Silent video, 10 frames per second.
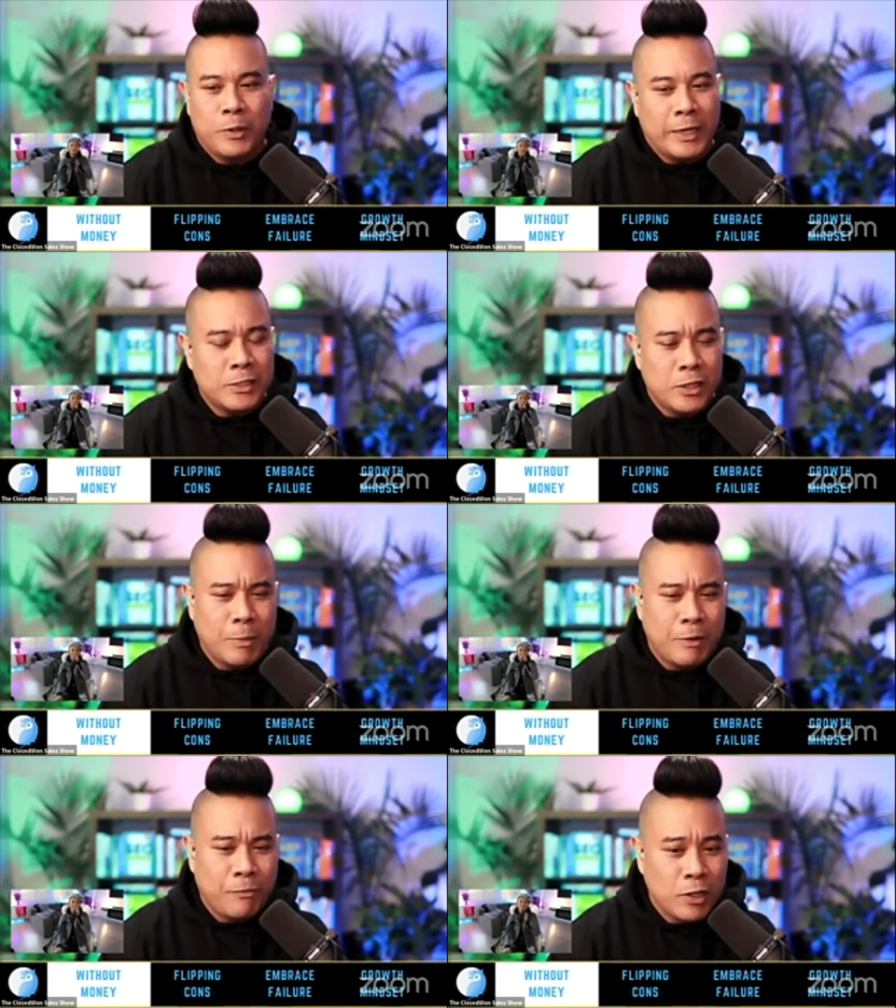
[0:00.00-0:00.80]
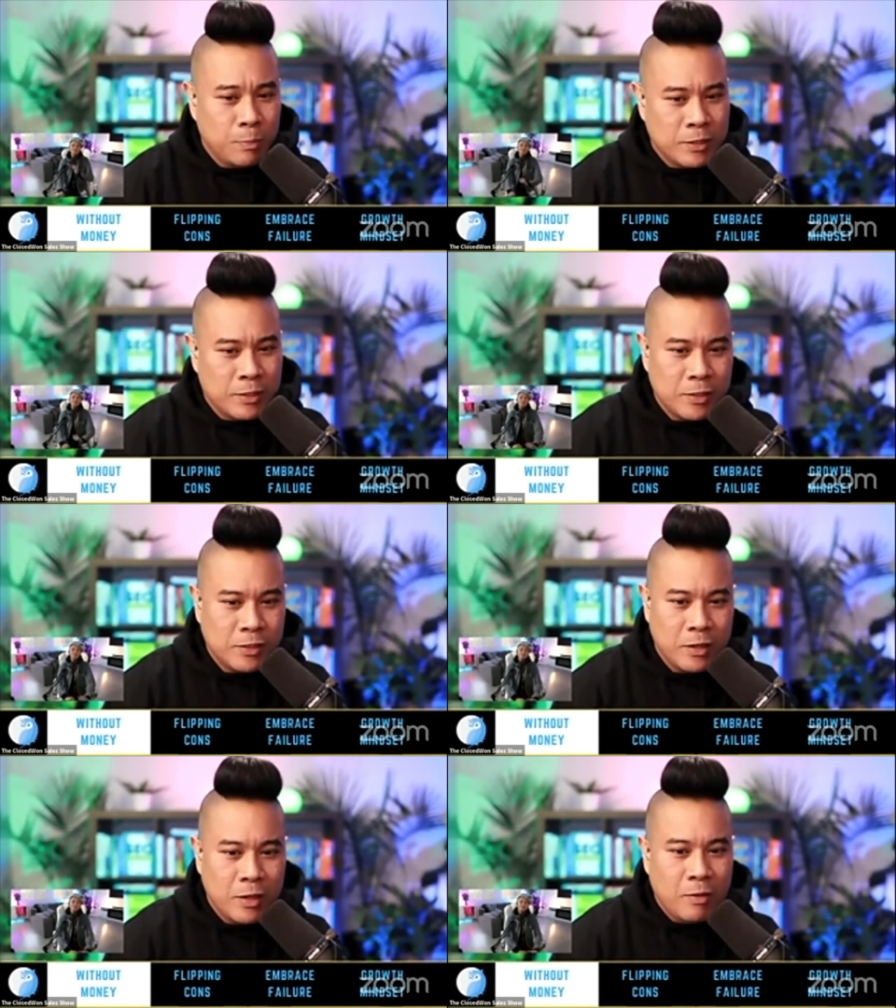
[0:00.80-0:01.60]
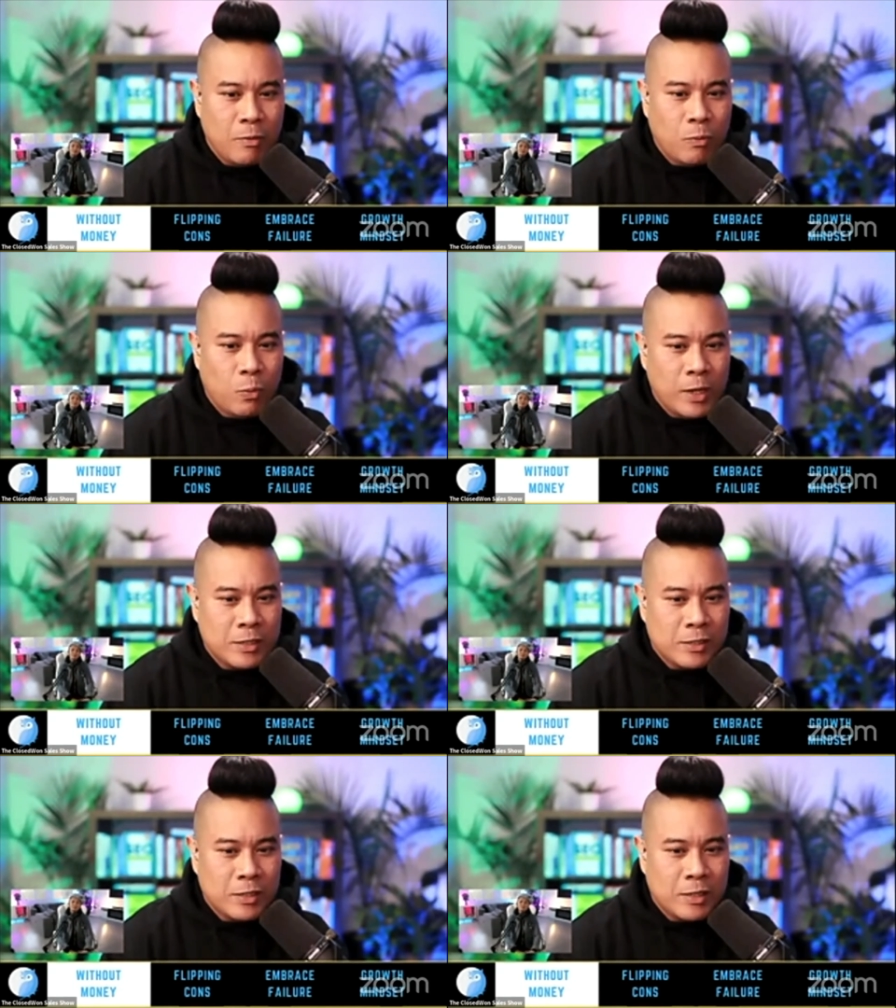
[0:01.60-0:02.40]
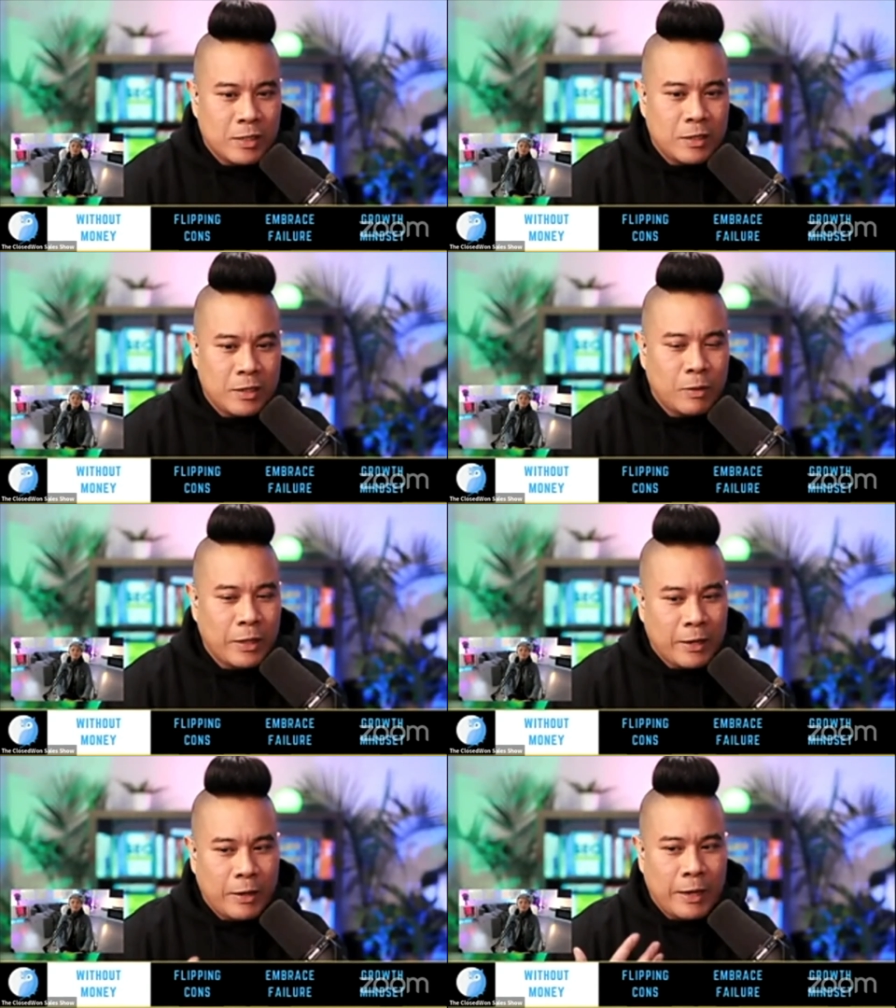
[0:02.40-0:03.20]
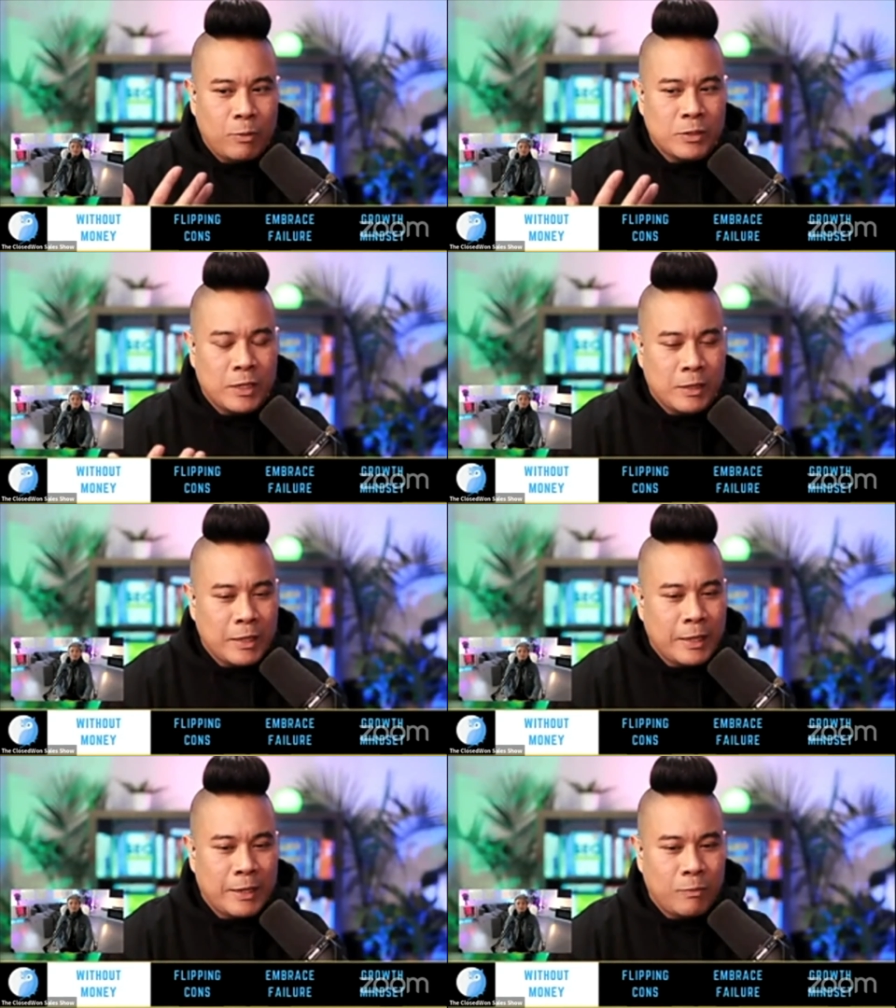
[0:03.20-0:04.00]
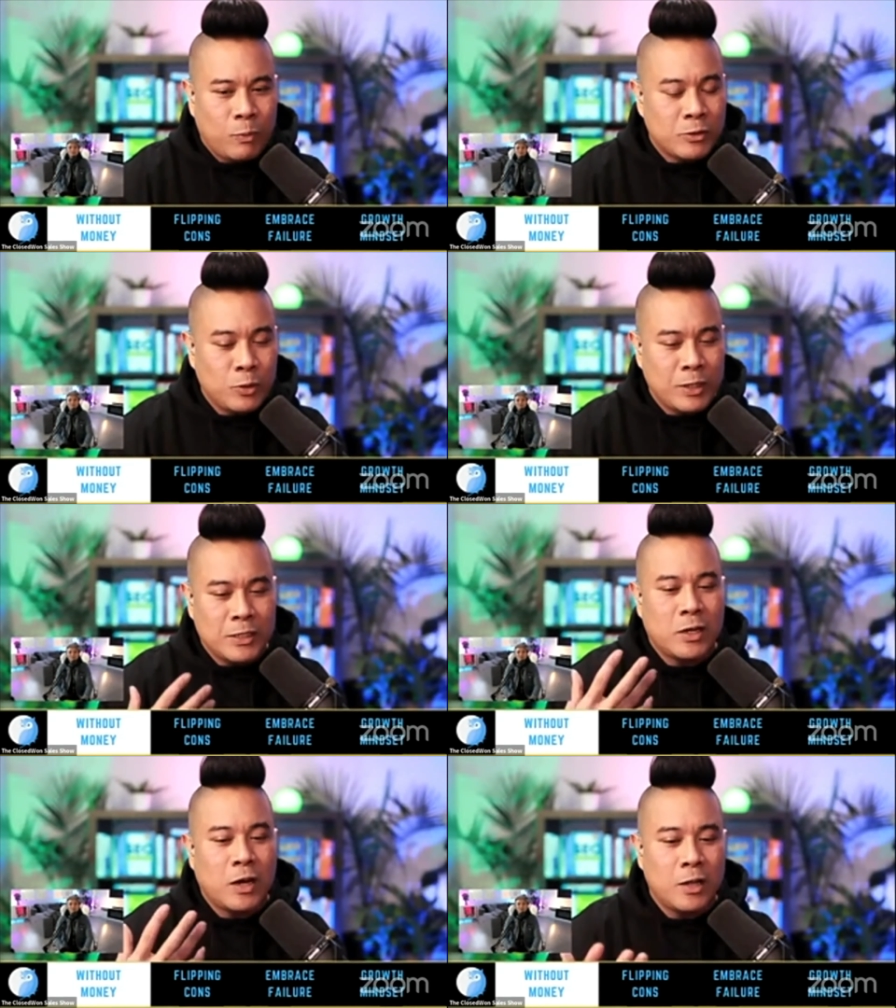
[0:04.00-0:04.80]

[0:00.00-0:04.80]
Like I started my first business was, like I was in like when I was doing these